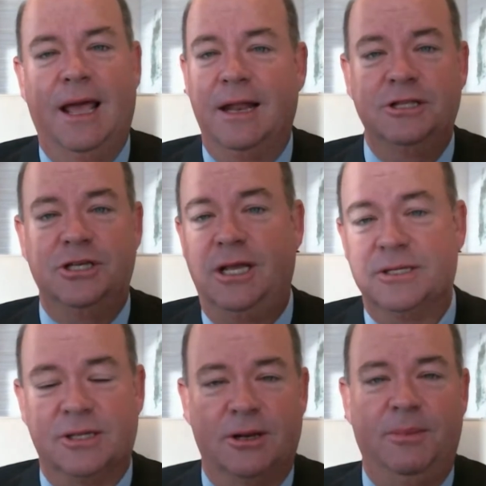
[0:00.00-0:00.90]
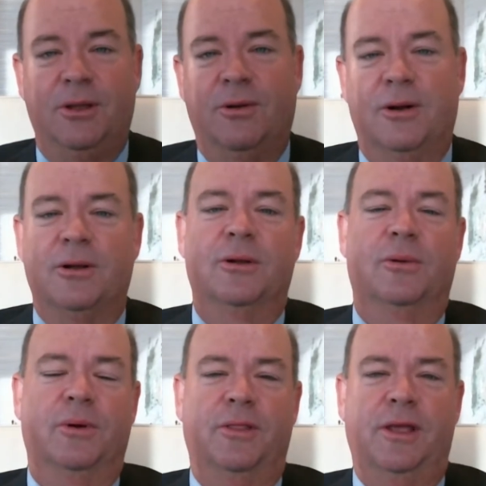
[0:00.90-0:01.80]
LNG is going to be
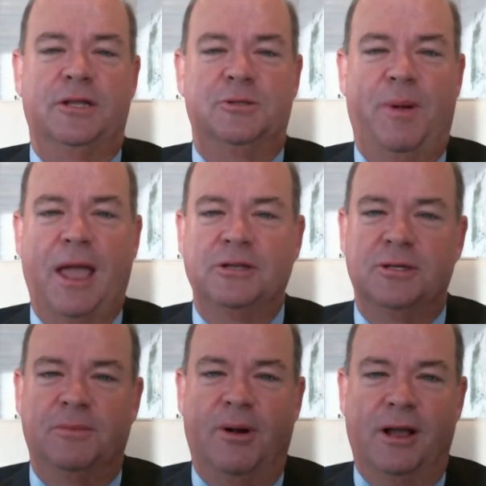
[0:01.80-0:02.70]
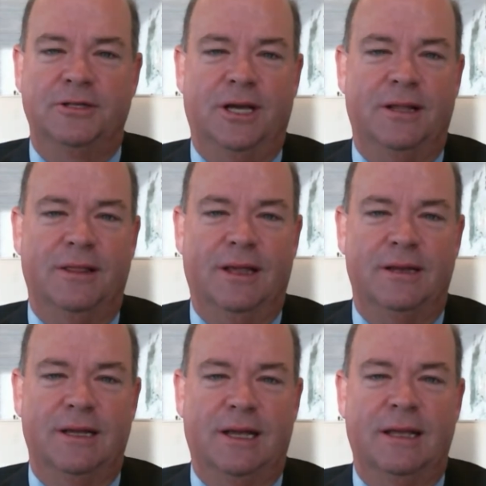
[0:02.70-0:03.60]
critical. What the expansion project
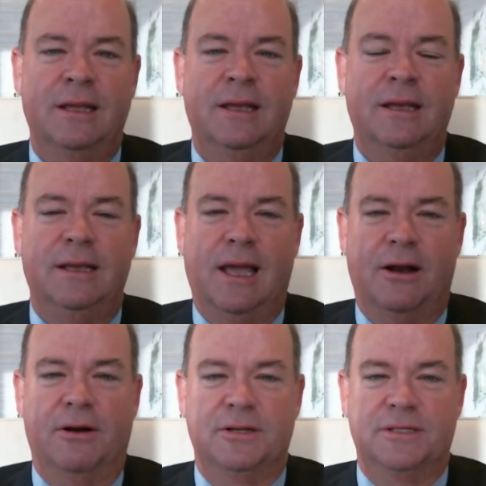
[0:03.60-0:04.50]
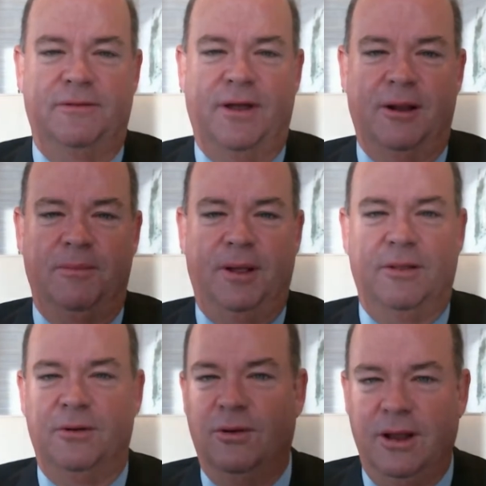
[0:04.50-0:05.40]
that Qatar is developing,
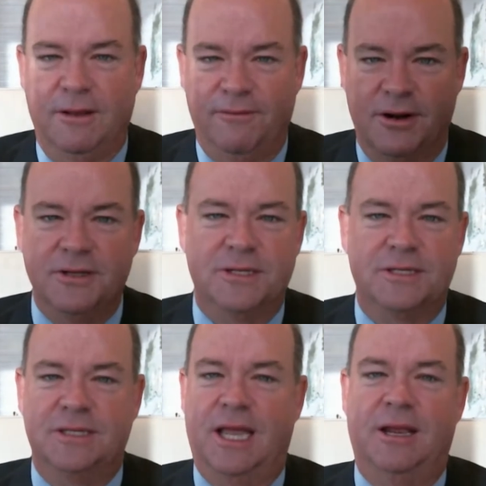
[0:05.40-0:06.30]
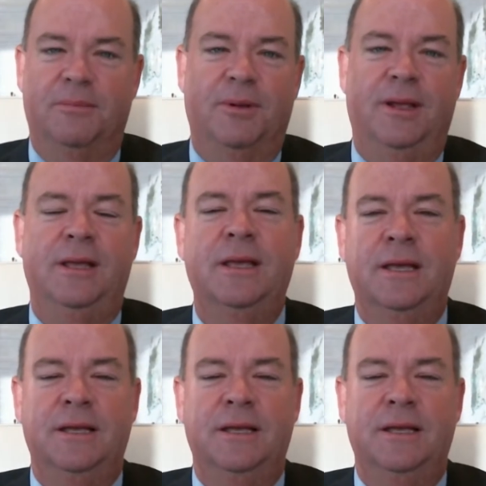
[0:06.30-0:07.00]
they're doing it very sustainably.